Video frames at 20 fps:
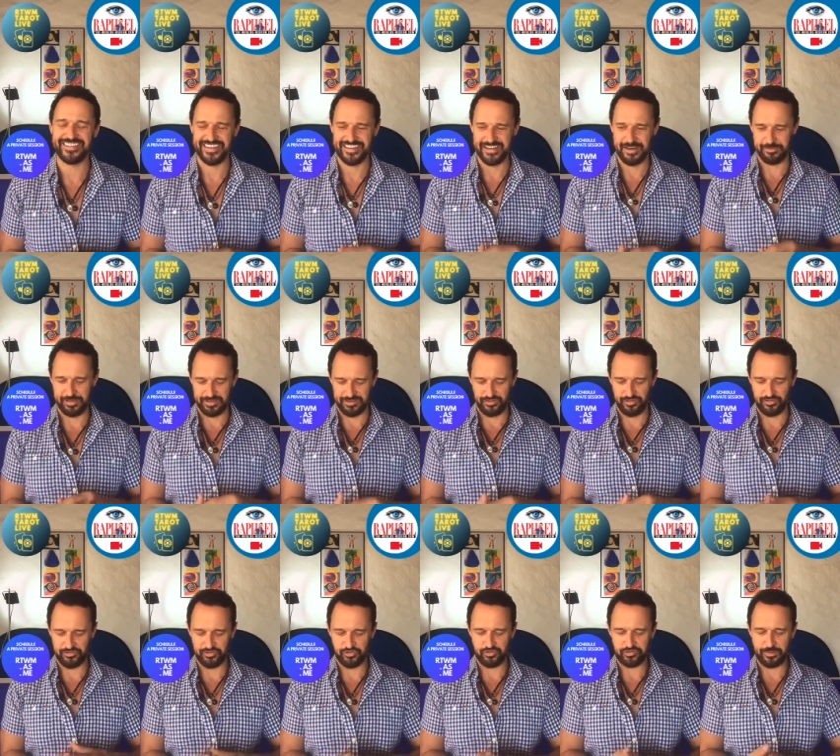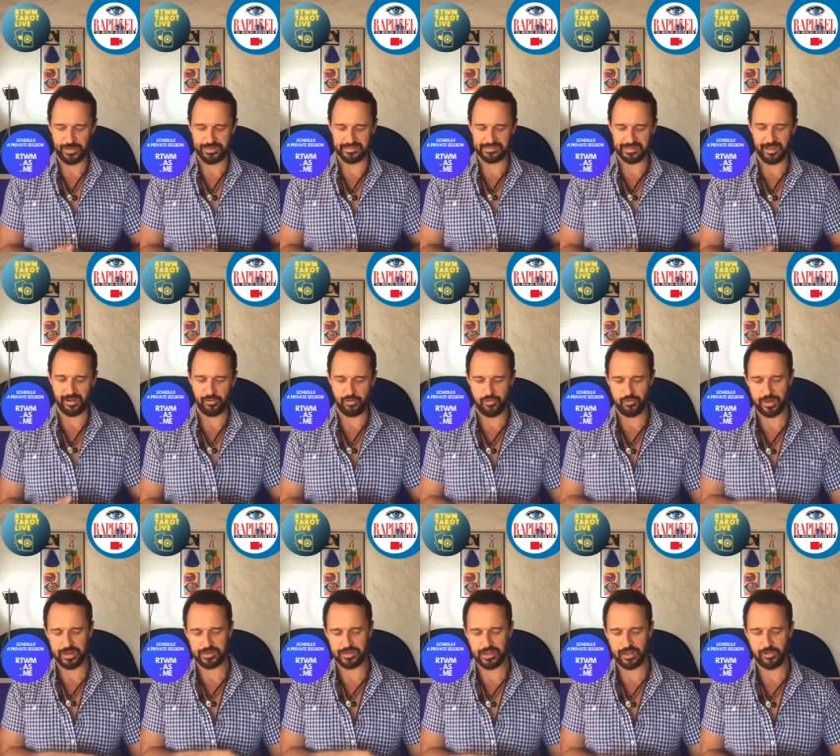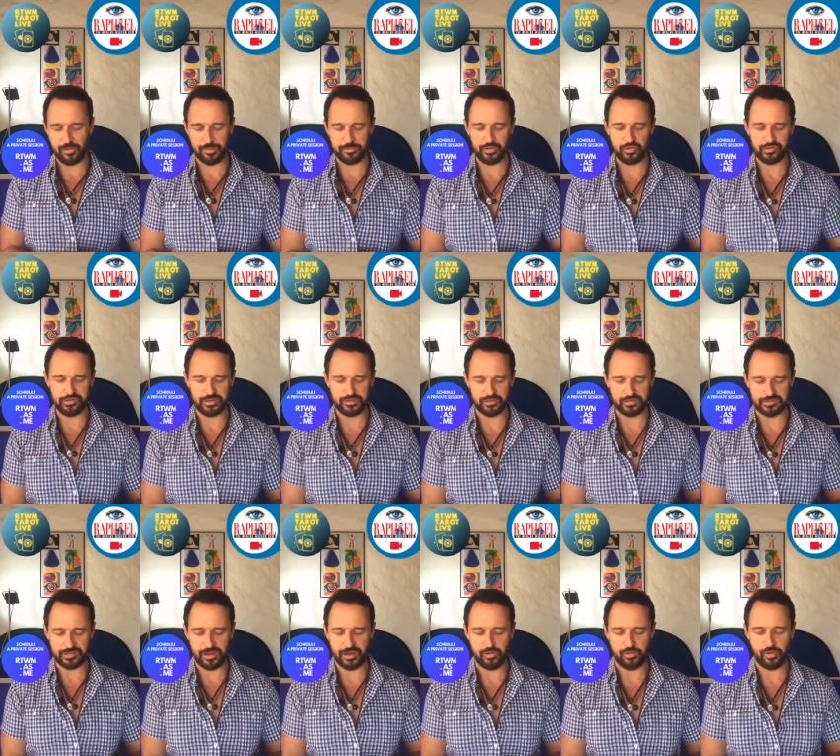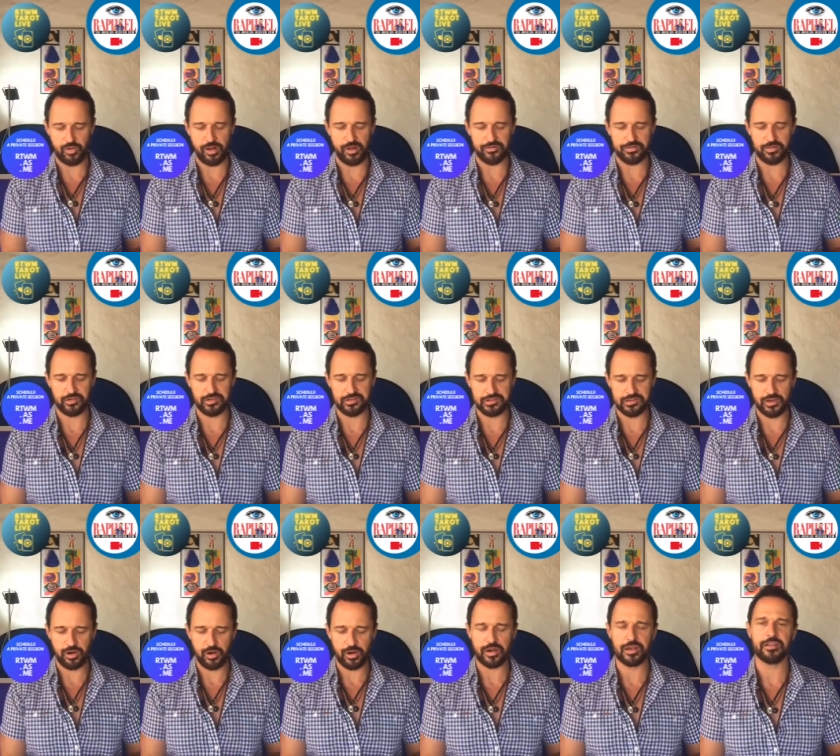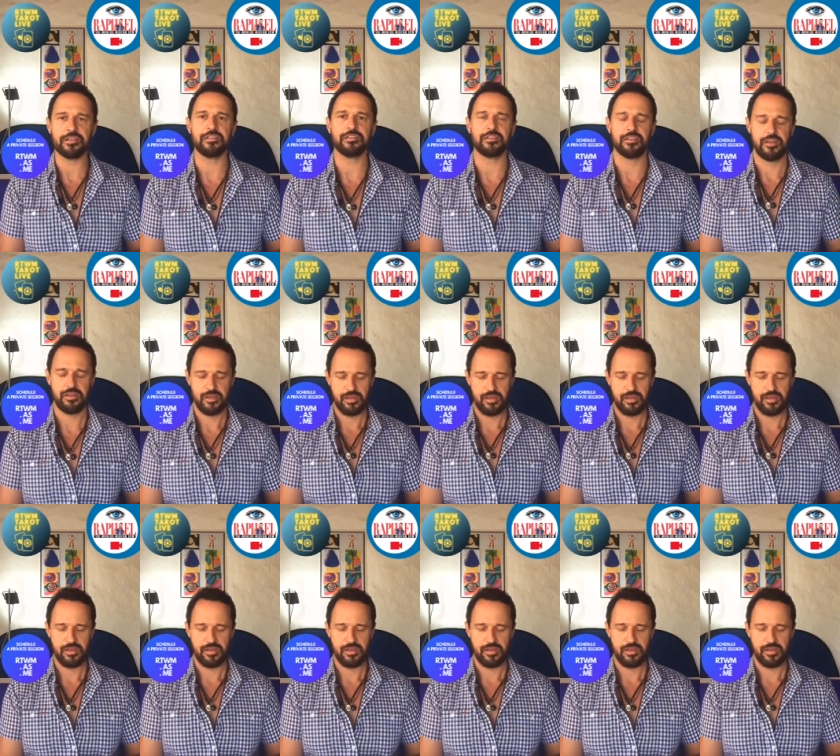And I'm going to use my tarot right now. I'm using the tarot of the Tsars.